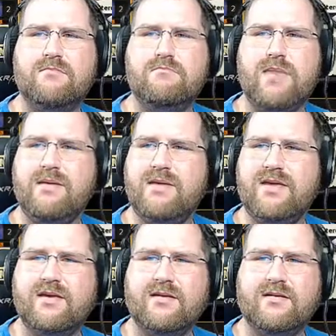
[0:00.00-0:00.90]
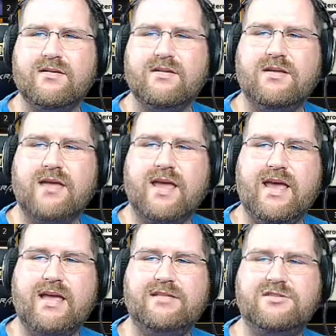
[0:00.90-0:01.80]
maybe,
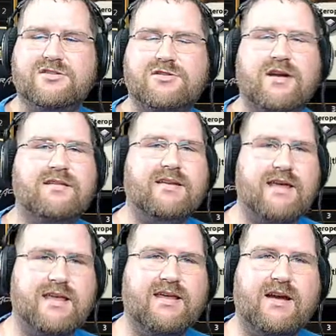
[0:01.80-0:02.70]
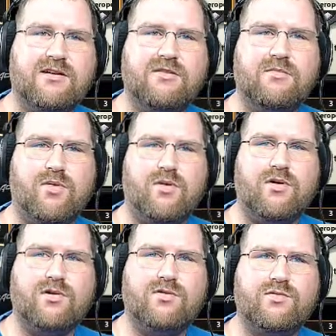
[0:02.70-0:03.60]
and just trying to kind of conquer the
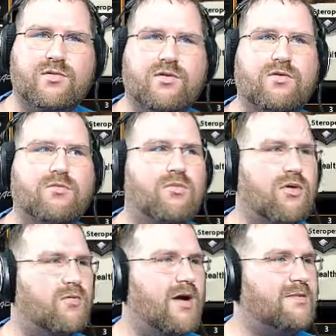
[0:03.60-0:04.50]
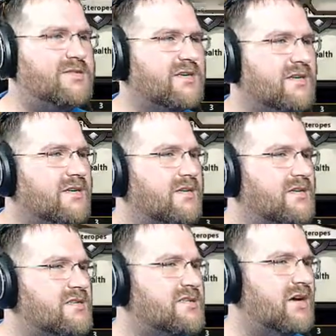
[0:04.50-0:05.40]
board through board wipes.
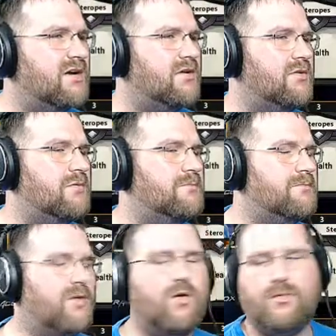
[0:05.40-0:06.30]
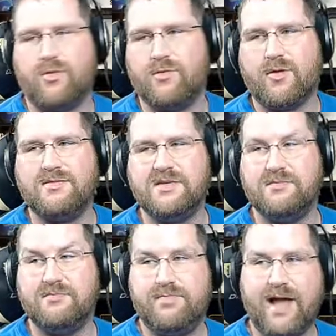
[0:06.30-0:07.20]
So, or board wipes
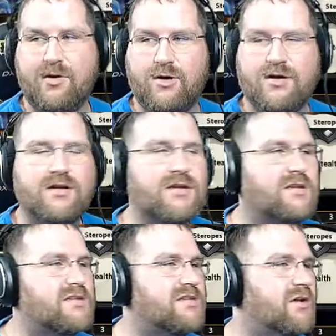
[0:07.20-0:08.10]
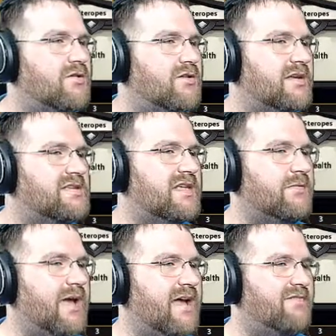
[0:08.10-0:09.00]
and power. So you can see that
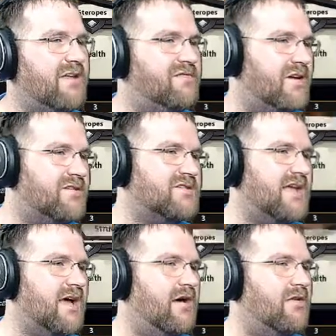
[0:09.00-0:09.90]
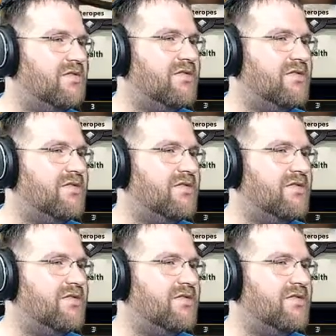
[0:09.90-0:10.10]
we have like Pharaoh's Health